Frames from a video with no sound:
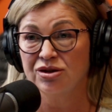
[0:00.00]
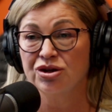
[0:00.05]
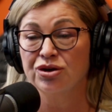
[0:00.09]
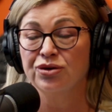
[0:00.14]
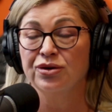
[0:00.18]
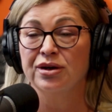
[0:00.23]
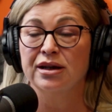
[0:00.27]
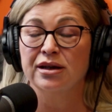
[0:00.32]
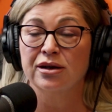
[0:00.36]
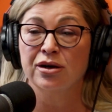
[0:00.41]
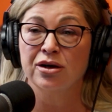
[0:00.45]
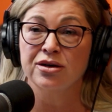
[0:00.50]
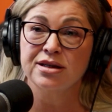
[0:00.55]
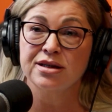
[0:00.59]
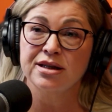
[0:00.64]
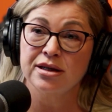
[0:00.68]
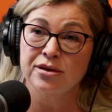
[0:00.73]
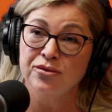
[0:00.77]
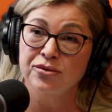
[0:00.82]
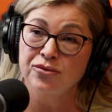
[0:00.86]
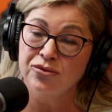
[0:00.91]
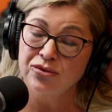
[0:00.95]
Because
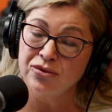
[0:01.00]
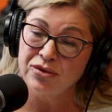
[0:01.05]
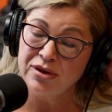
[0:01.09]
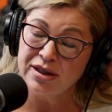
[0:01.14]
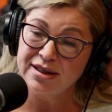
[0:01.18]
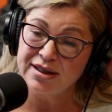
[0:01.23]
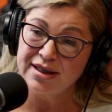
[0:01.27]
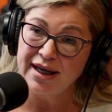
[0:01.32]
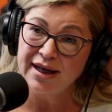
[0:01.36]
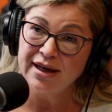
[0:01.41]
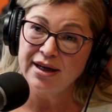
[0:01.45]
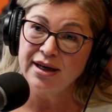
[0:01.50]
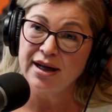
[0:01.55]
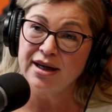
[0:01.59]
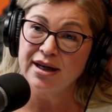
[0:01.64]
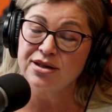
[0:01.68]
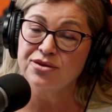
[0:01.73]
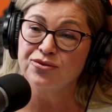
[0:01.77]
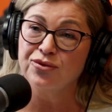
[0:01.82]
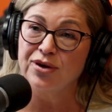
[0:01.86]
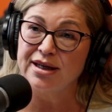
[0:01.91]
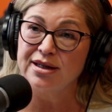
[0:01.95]
the tenant
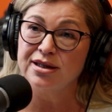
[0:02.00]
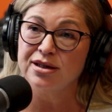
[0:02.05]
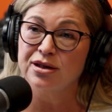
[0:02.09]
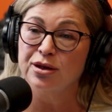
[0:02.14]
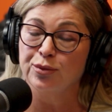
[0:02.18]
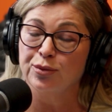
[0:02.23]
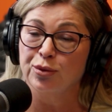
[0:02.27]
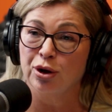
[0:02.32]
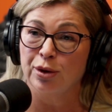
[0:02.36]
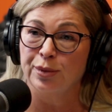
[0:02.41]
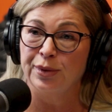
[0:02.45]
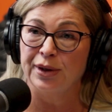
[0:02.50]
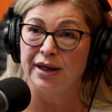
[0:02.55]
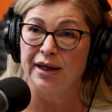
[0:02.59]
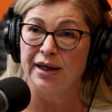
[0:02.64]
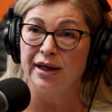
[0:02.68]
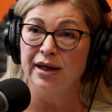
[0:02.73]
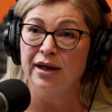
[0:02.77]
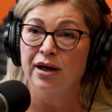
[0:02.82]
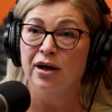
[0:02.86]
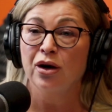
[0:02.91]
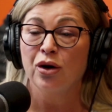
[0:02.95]
has rented the
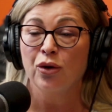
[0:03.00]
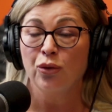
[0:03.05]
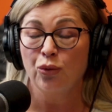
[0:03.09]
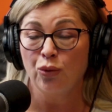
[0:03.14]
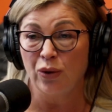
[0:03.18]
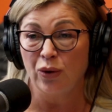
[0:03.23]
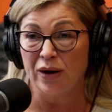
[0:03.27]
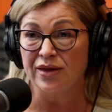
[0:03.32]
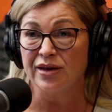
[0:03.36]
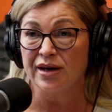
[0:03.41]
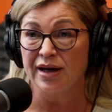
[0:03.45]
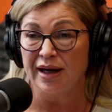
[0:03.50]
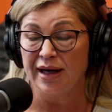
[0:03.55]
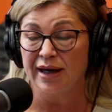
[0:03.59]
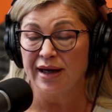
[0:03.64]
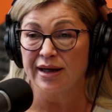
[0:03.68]
property with an air